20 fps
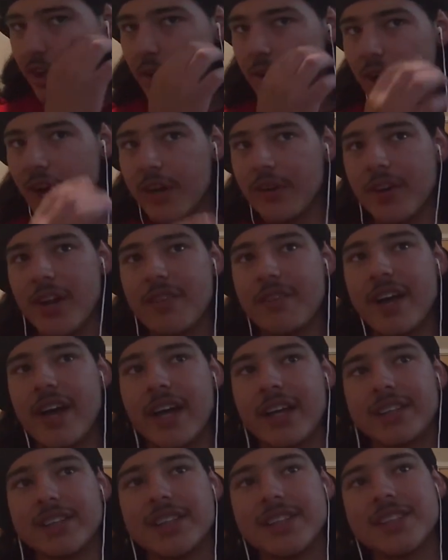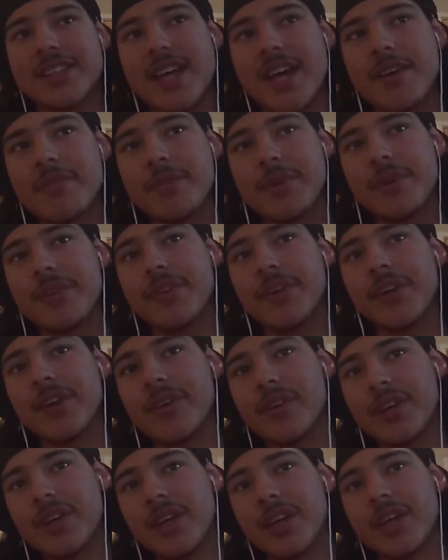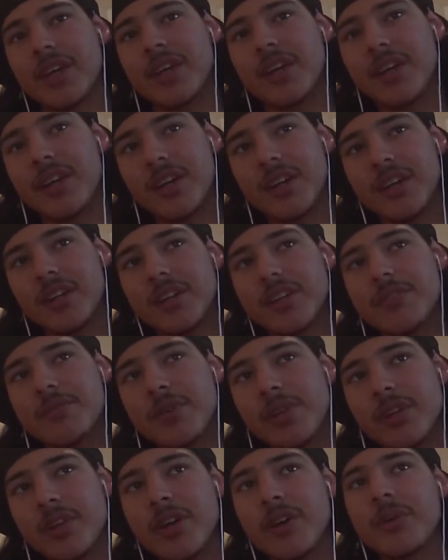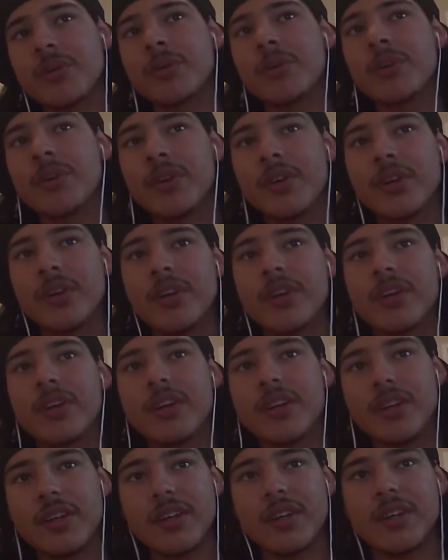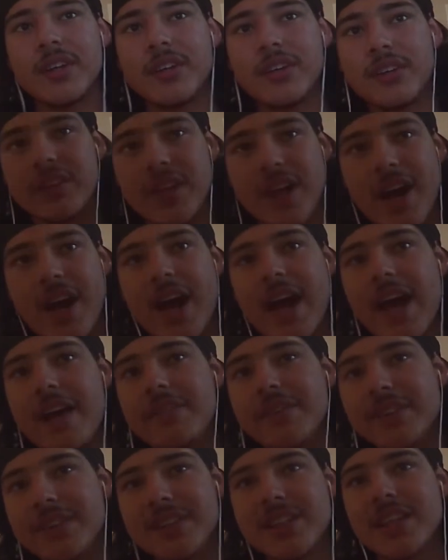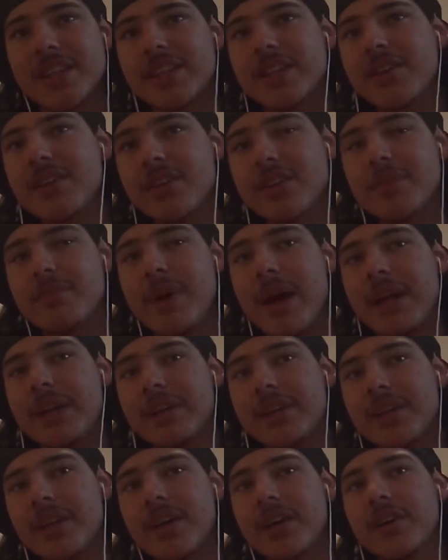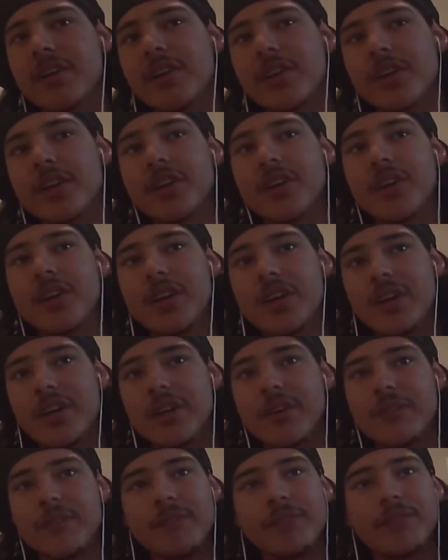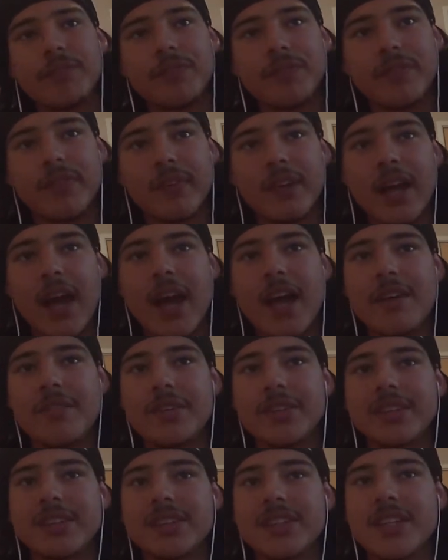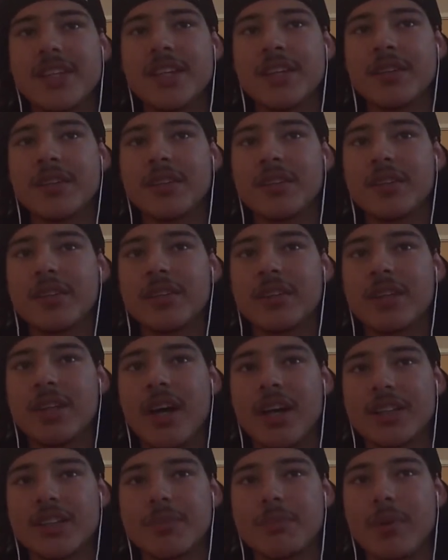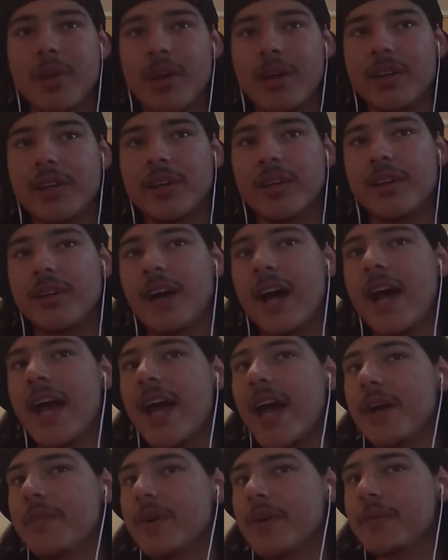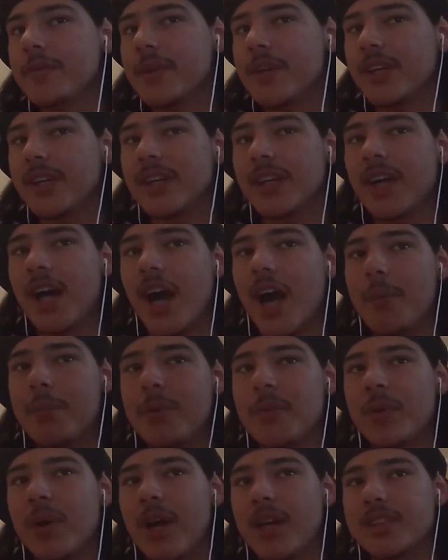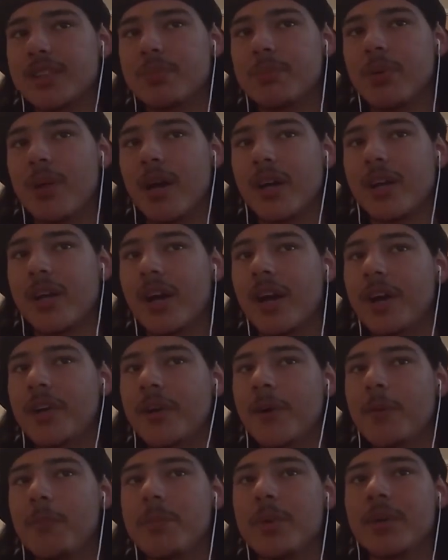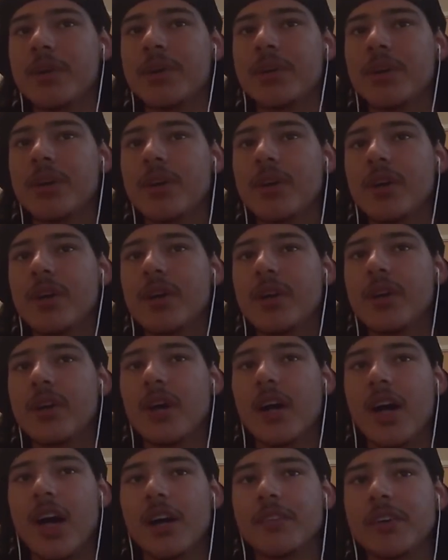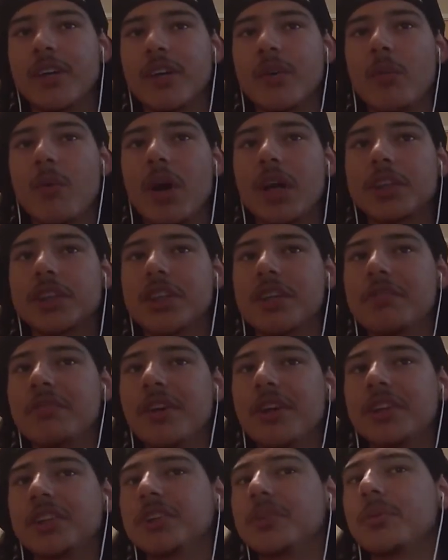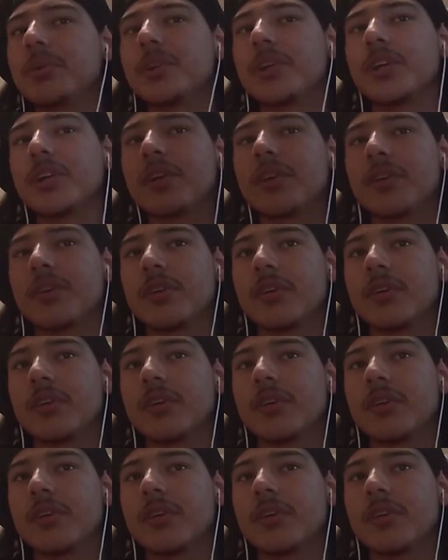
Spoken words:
I don't have access to everything, okay? Leave me alone. Yeah, I haven't seen The Good, the Bad, and the Ugly. I haven't seen Casablanca. I have a freaking copy of Casablanca unopened. I'm gonna watch it eventually.